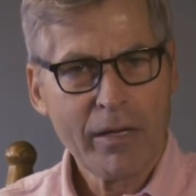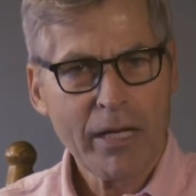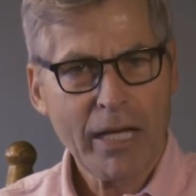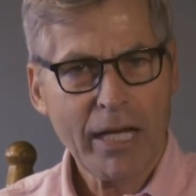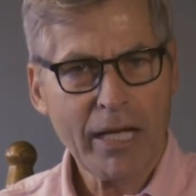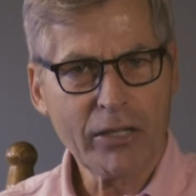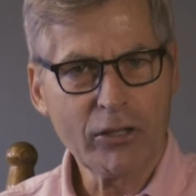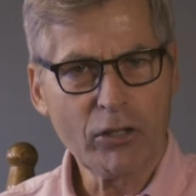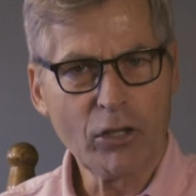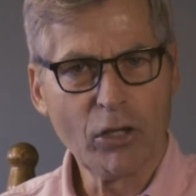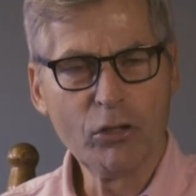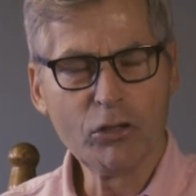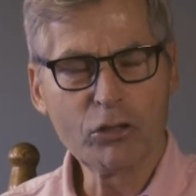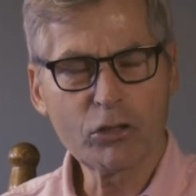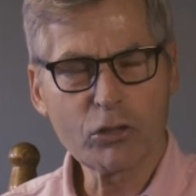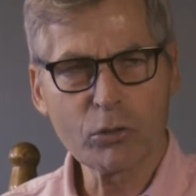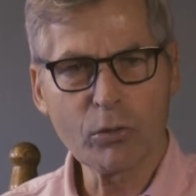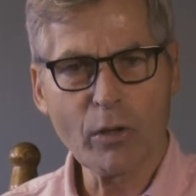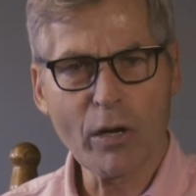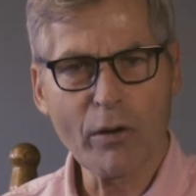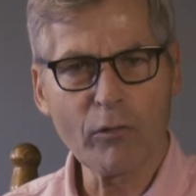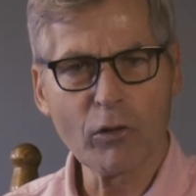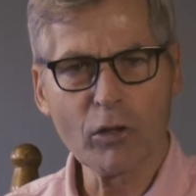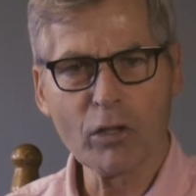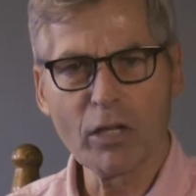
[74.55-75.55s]
And
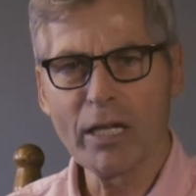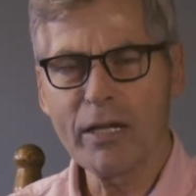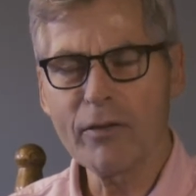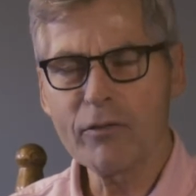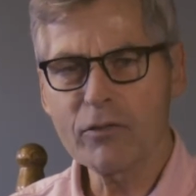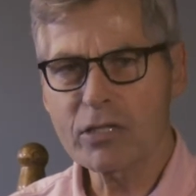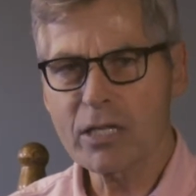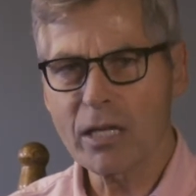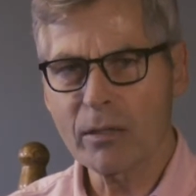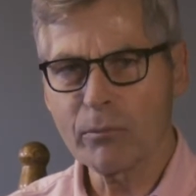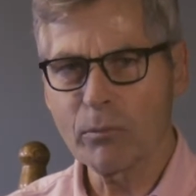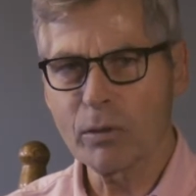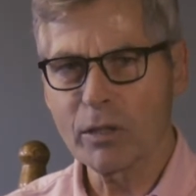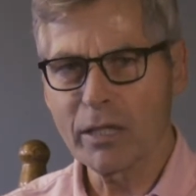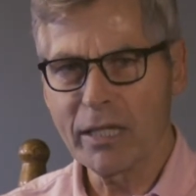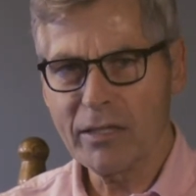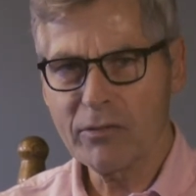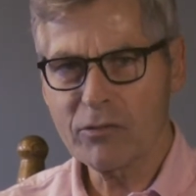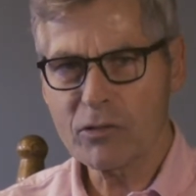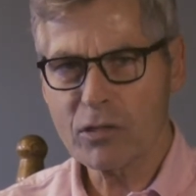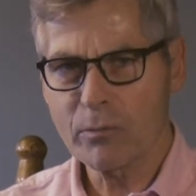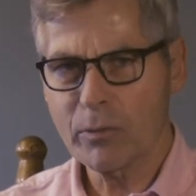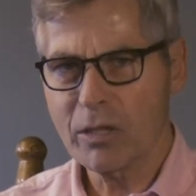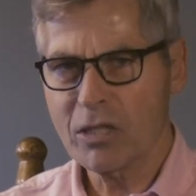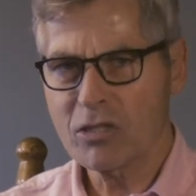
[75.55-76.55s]
whosoever lives and
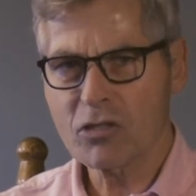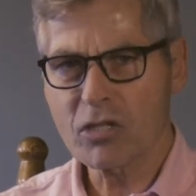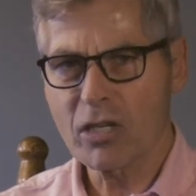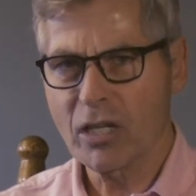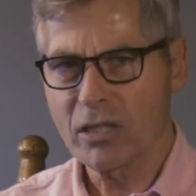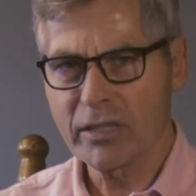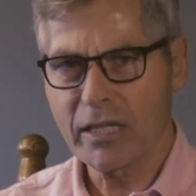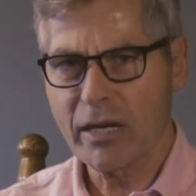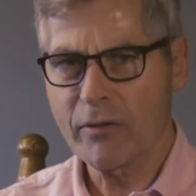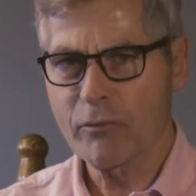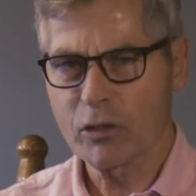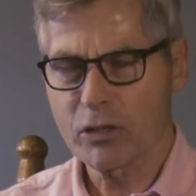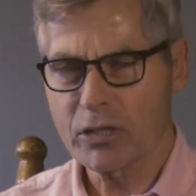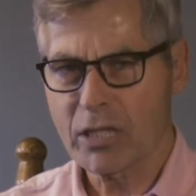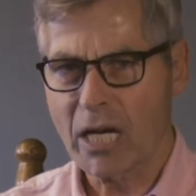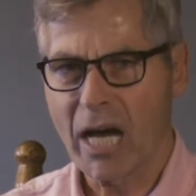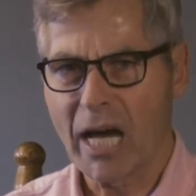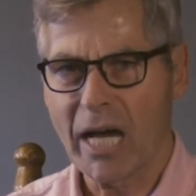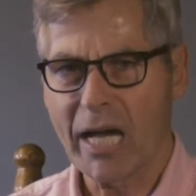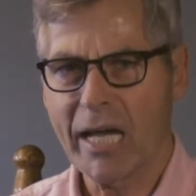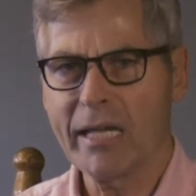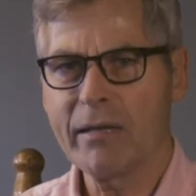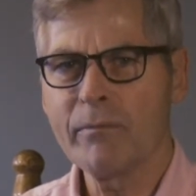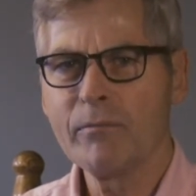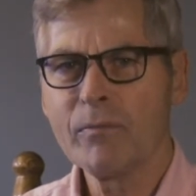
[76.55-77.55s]
believes in me shall never
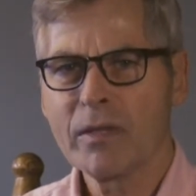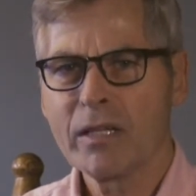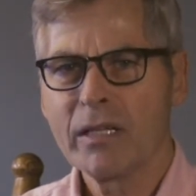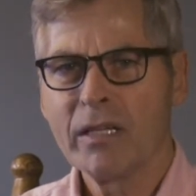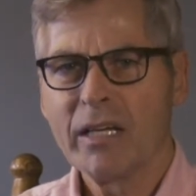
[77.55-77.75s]
die.